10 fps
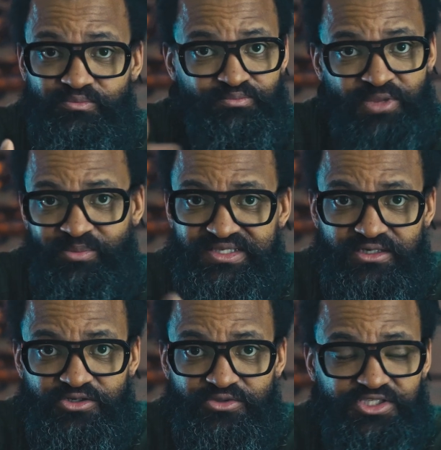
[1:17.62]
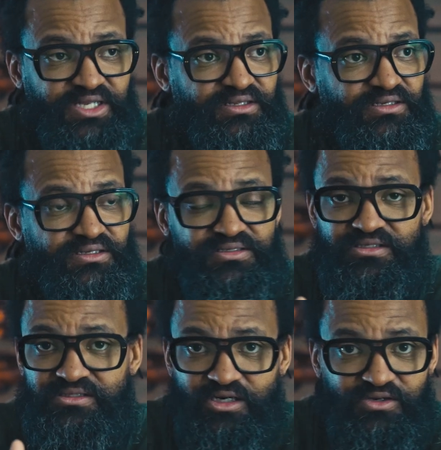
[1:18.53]
maybe start your channel,
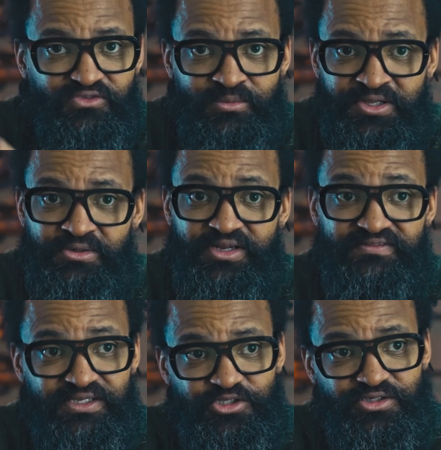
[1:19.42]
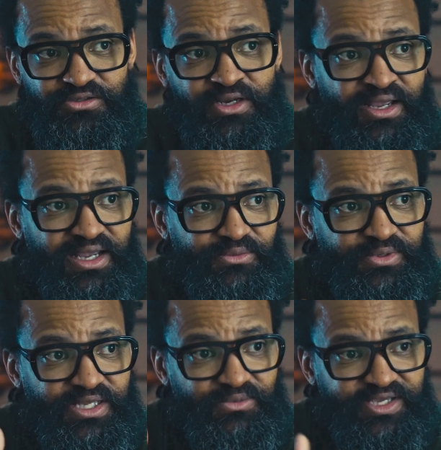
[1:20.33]
start filming your adventure, and
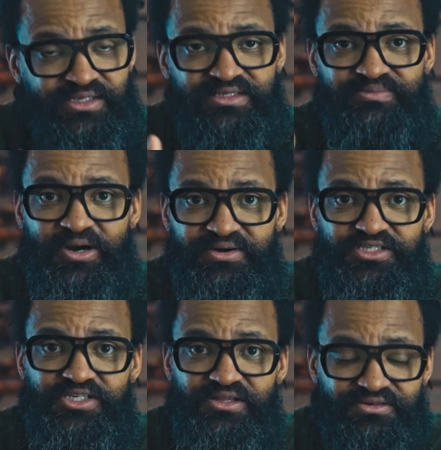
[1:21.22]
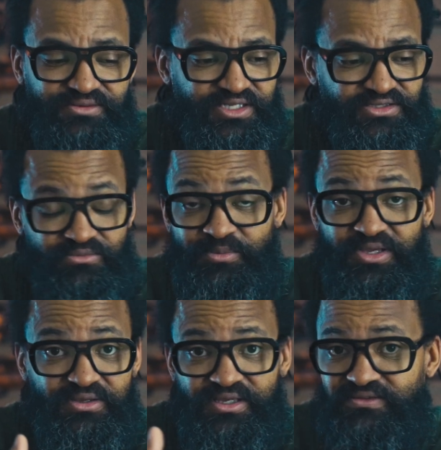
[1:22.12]
we can inspire each other, right? So maybe
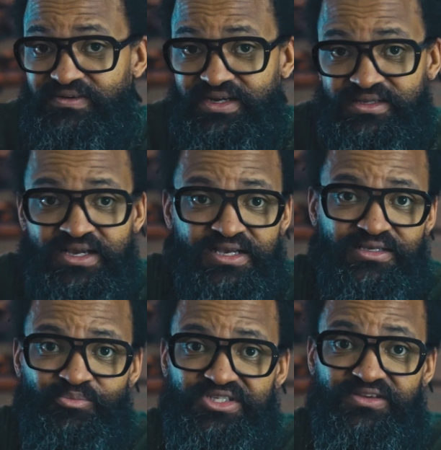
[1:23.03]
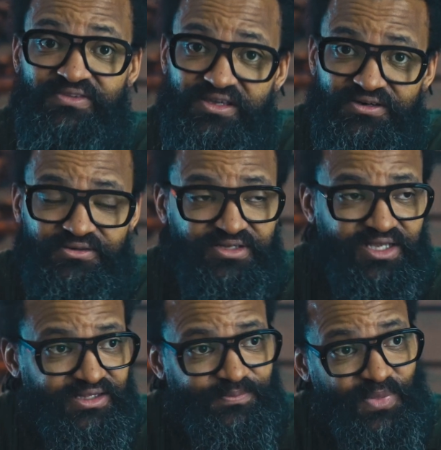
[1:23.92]
you can find some piece of gear
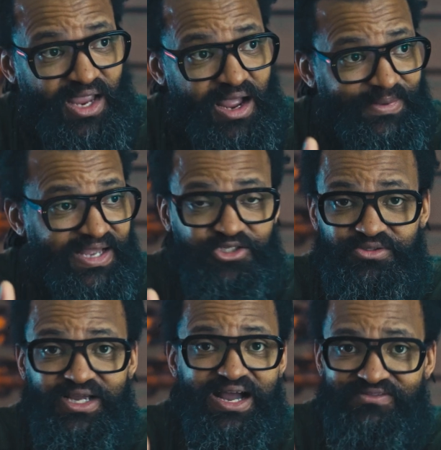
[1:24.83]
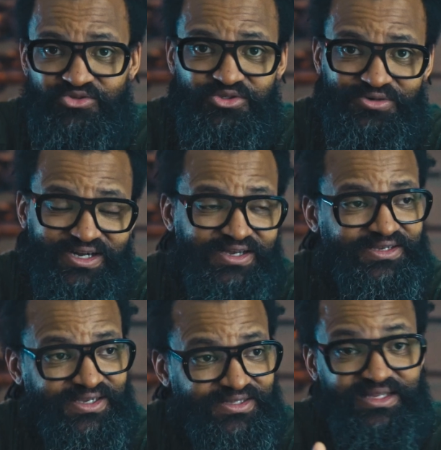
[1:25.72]
that I actually have to try
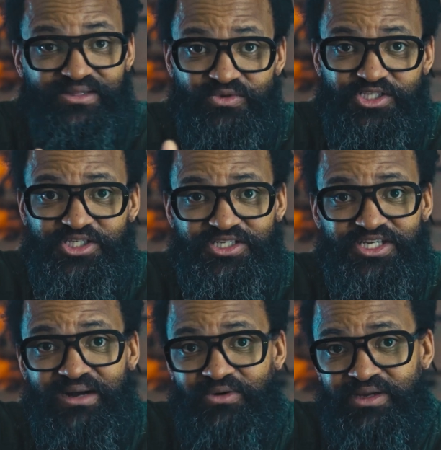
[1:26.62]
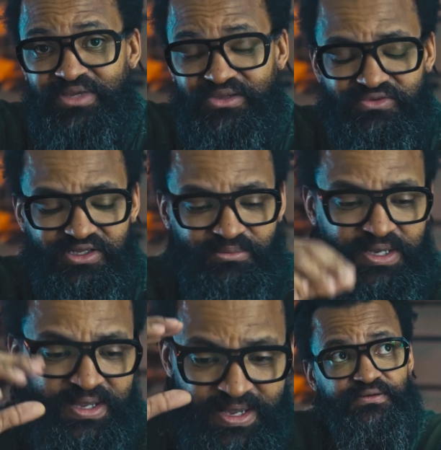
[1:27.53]
that will change how I make film.
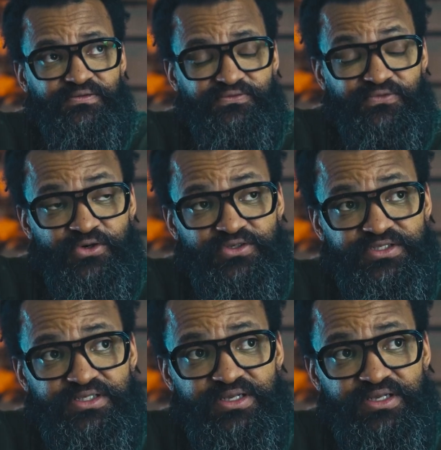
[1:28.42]
First,